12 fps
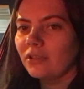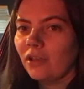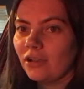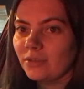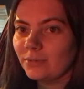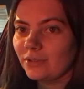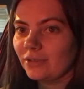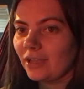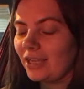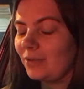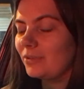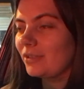to the hospital
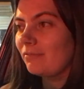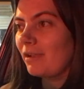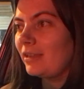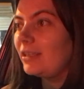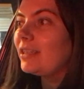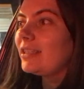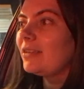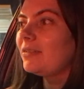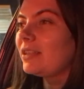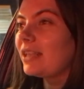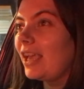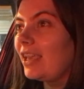and it was horrendous. It
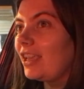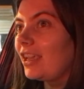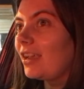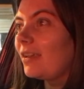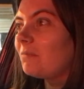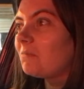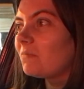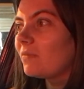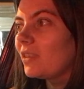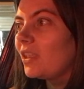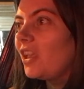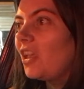was like
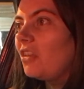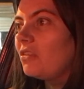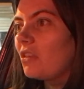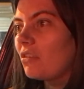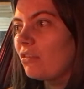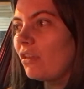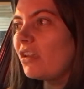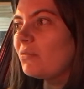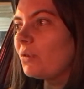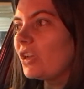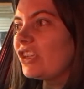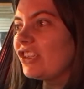the third
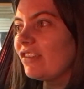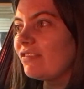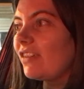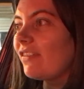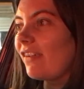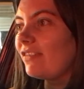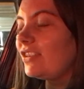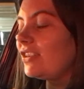worst shift I've ever